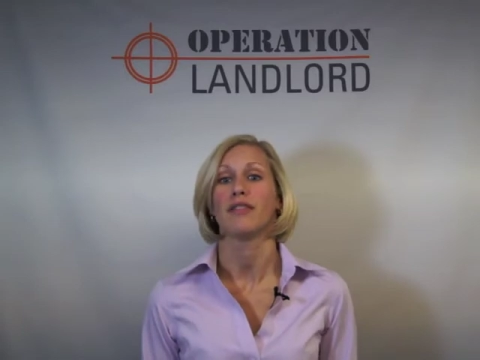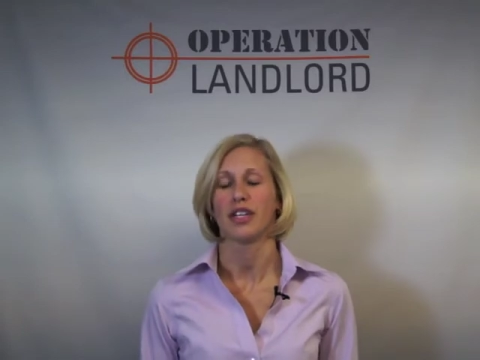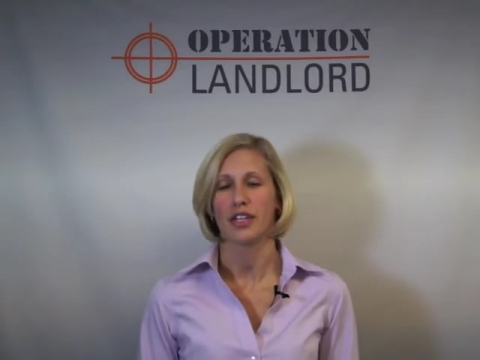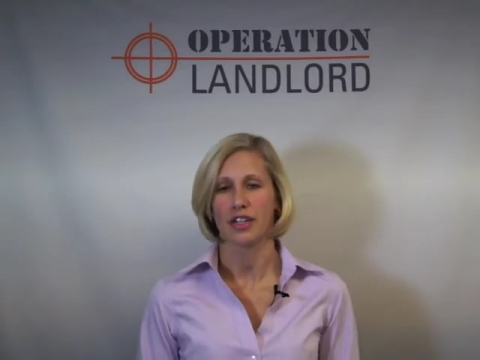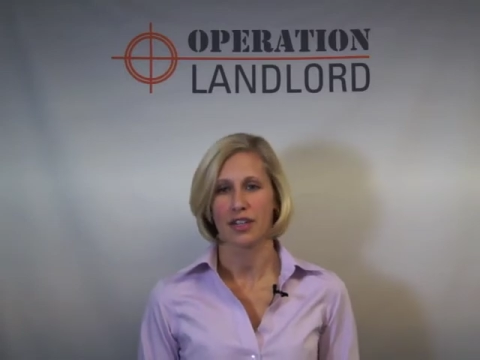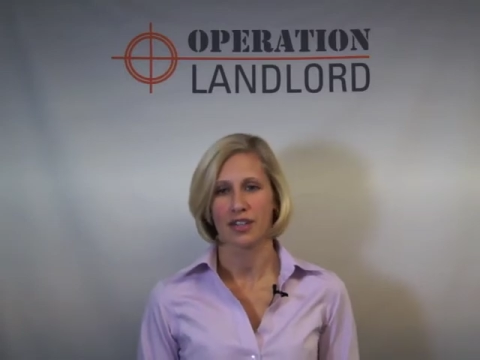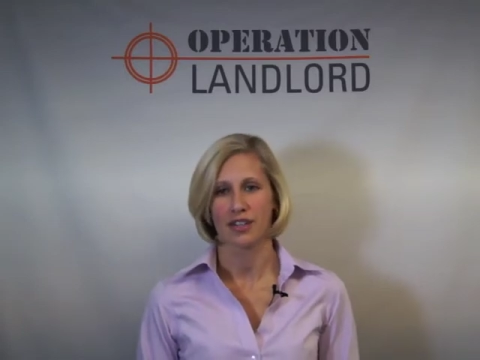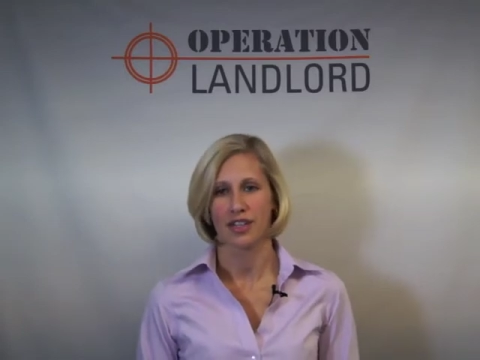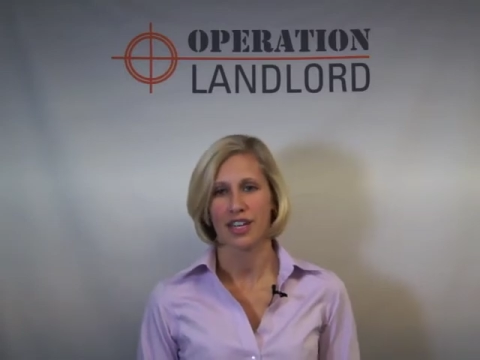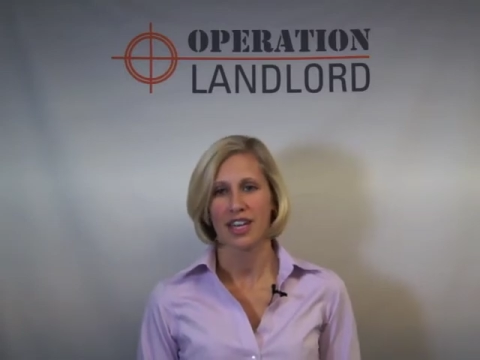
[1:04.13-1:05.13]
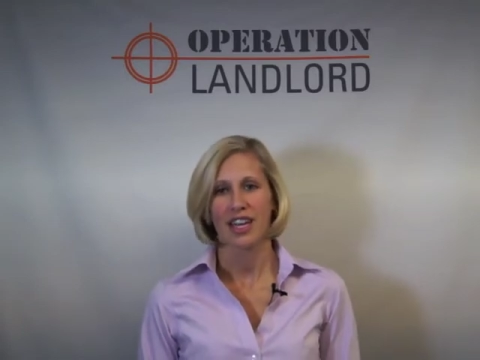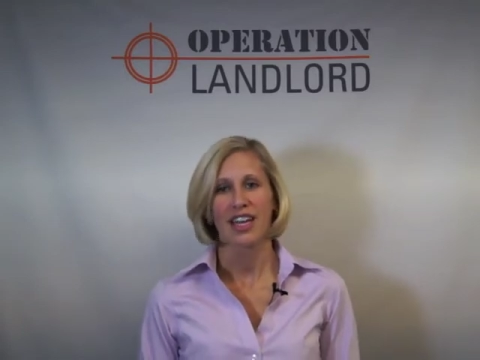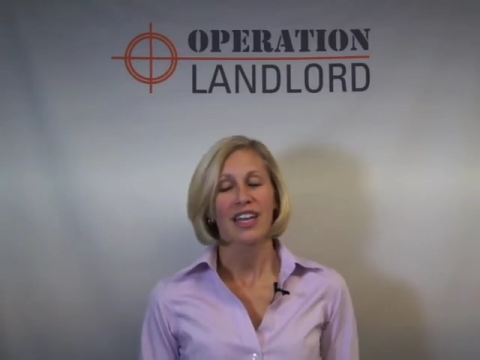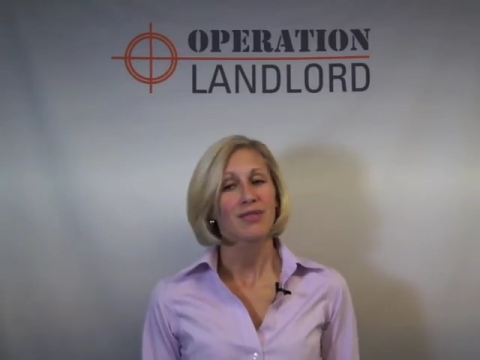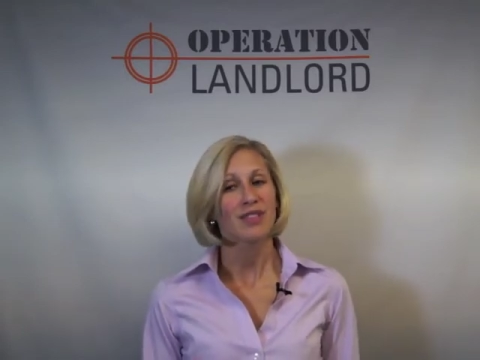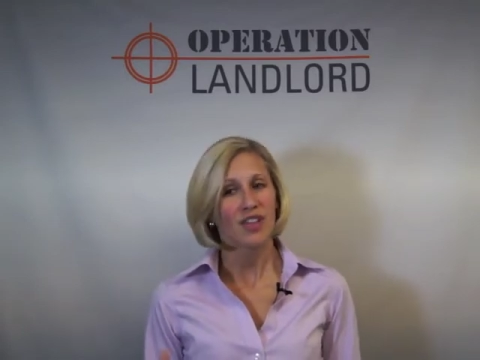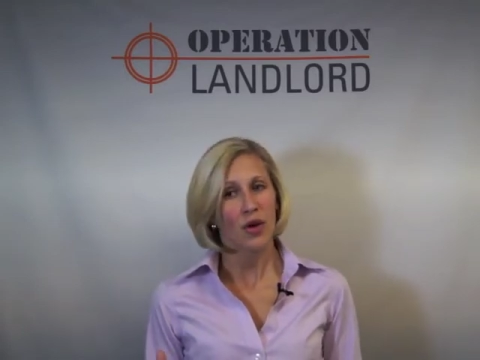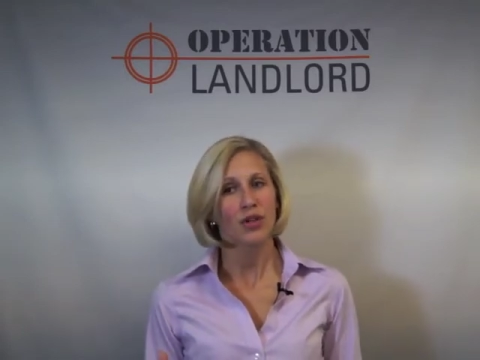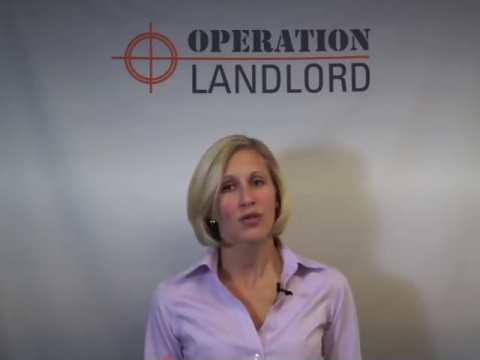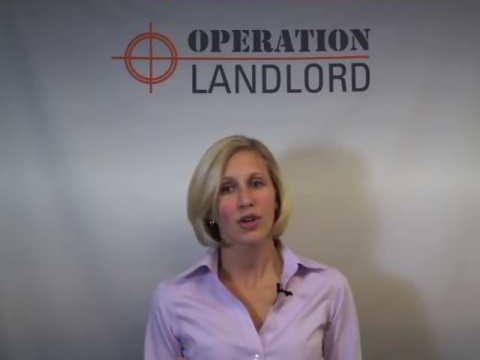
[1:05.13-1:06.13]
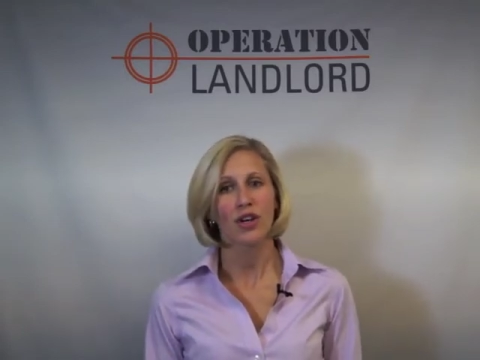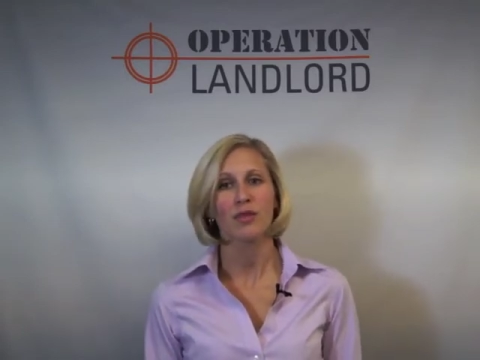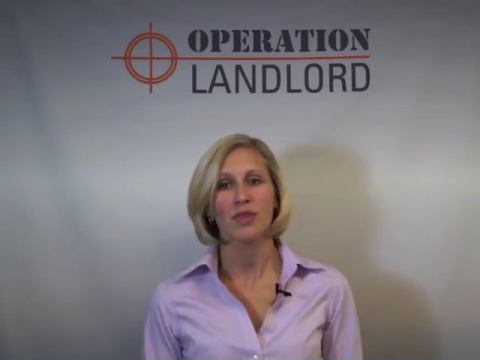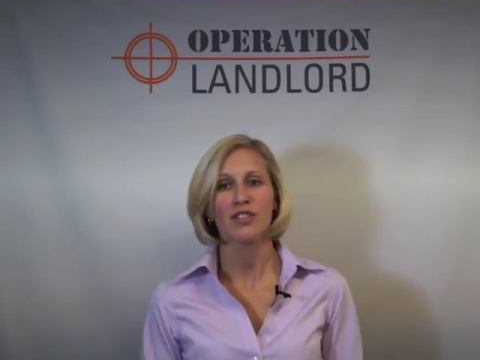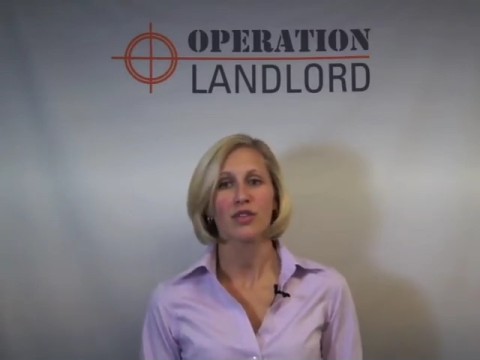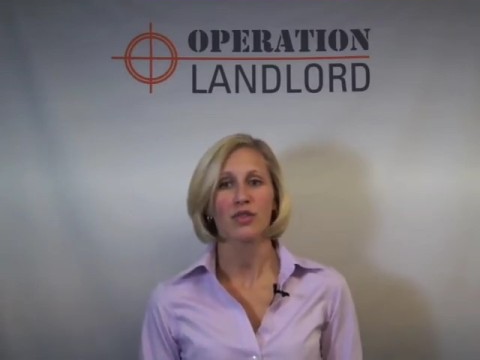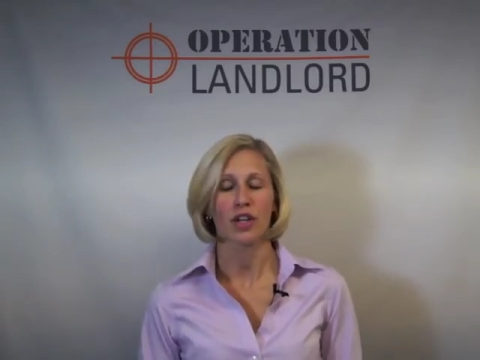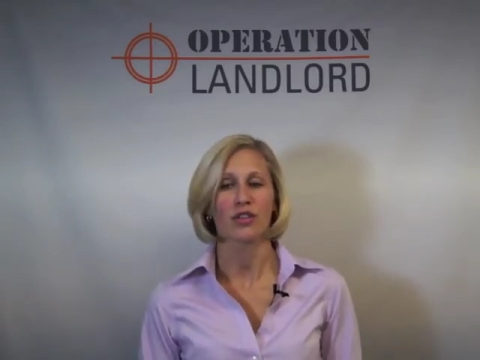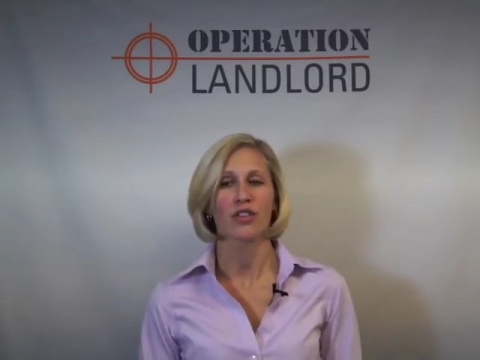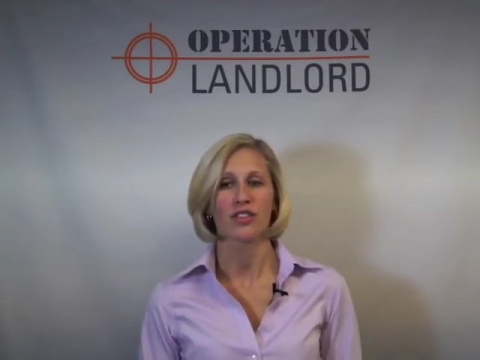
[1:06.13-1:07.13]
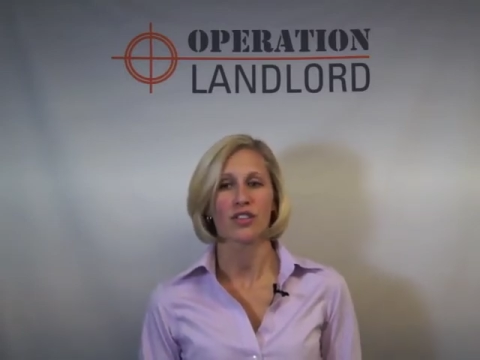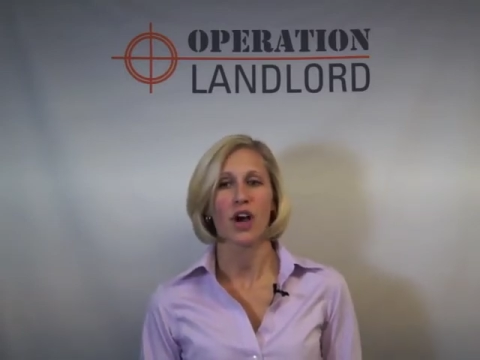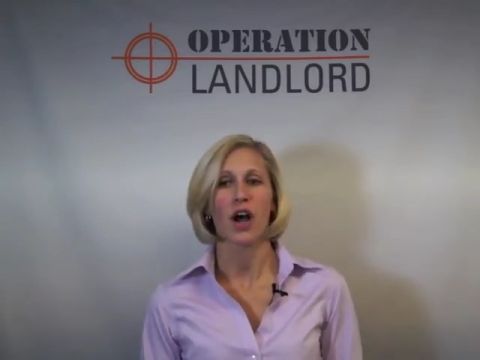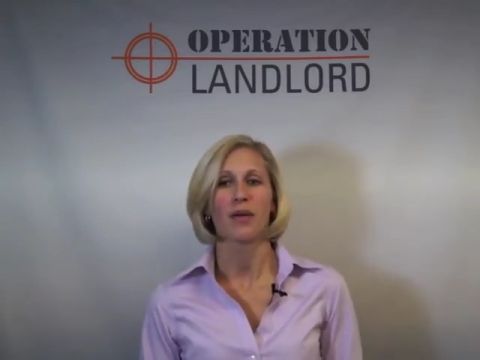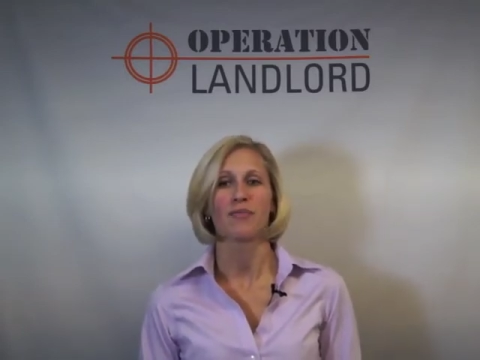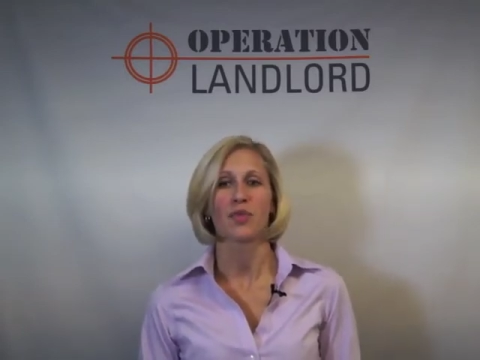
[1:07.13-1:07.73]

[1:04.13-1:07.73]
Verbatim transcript: it here. If so, you could be sued under this law.